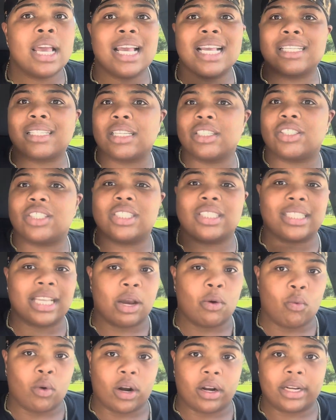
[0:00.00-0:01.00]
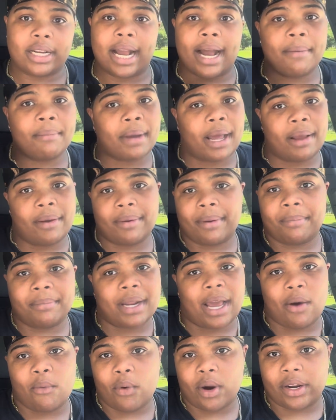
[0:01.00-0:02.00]
It's cause she's at work. I'm at, I'm
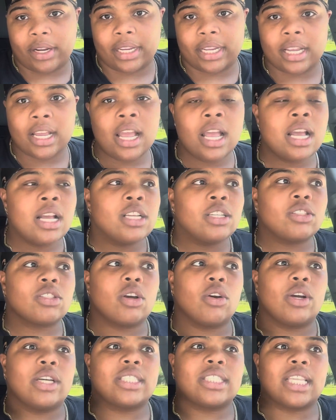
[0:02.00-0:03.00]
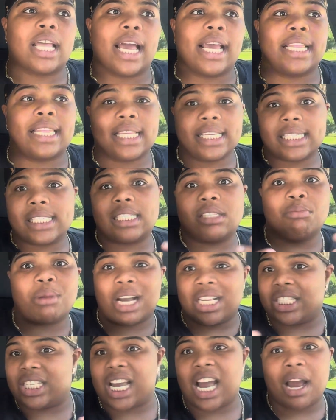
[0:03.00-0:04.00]
not working. So it's like this is
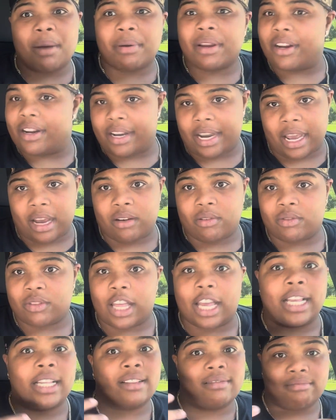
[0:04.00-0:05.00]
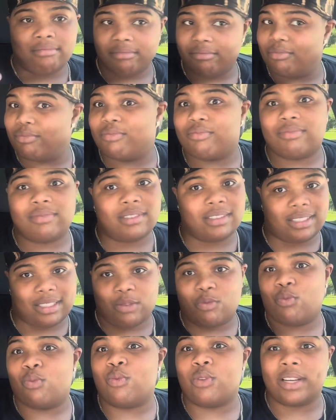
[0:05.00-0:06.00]
my job here now. Like
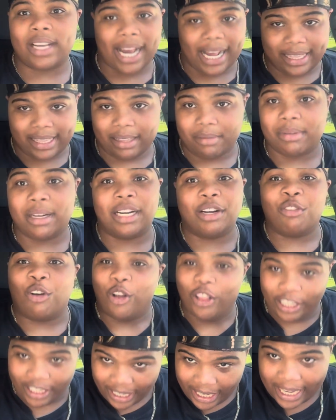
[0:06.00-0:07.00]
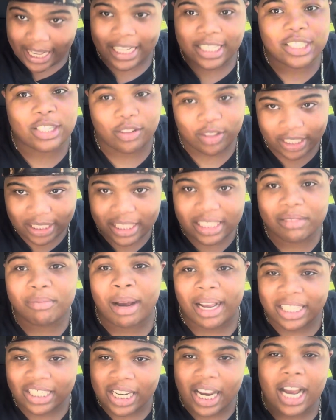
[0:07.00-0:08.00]
we got the money rolling in. So this is
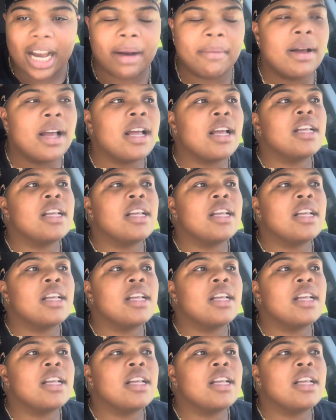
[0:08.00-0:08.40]
my job.